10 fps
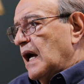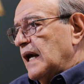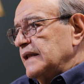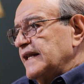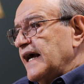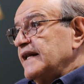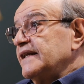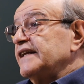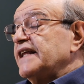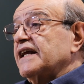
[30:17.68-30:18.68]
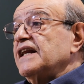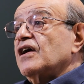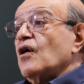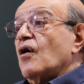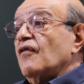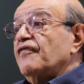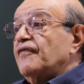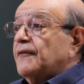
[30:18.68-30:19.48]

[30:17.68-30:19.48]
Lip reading: And then the technique of